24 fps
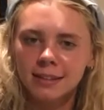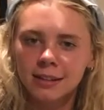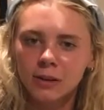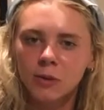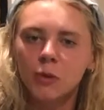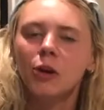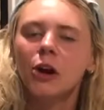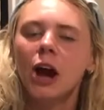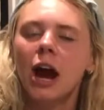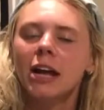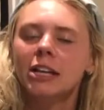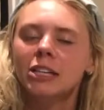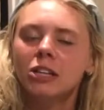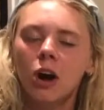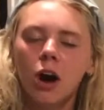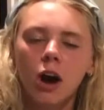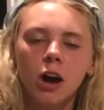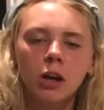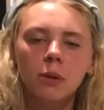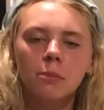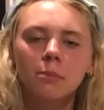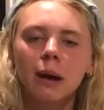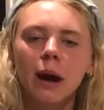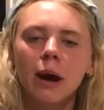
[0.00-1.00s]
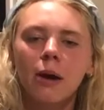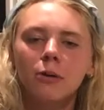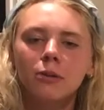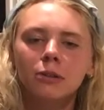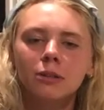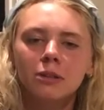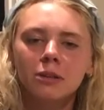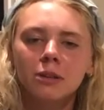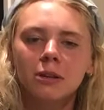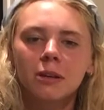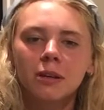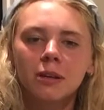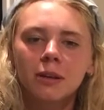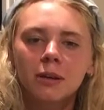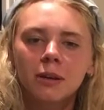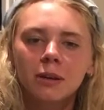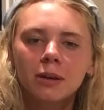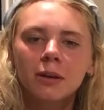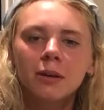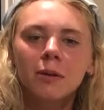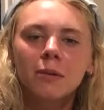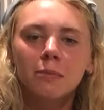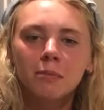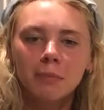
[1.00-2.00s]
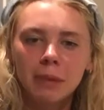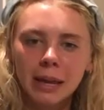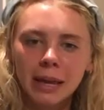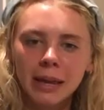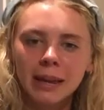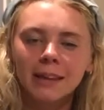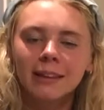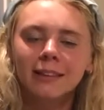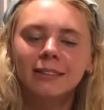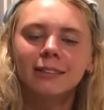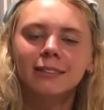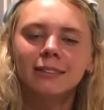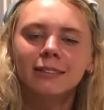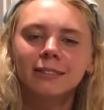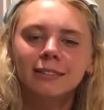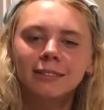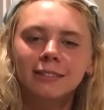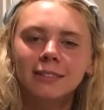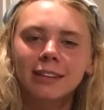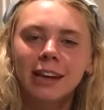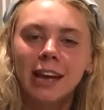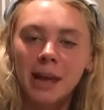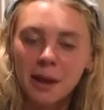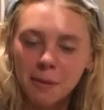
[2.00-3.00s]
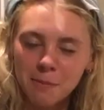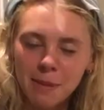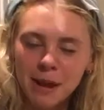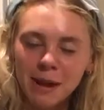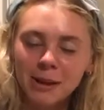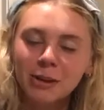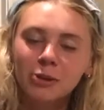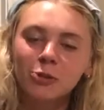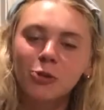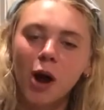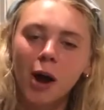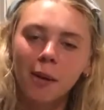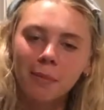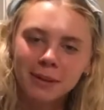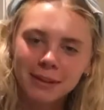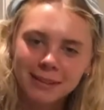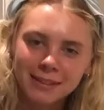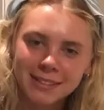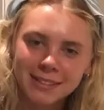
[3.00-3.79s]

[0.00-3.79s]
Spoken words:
where I talk about me, Mandie Robbins.